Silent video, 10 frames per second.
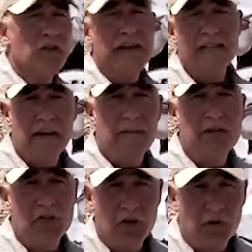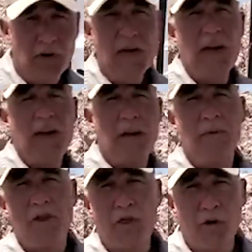So that's number 2.
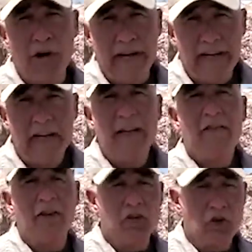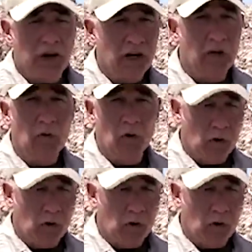Number 3, the trigger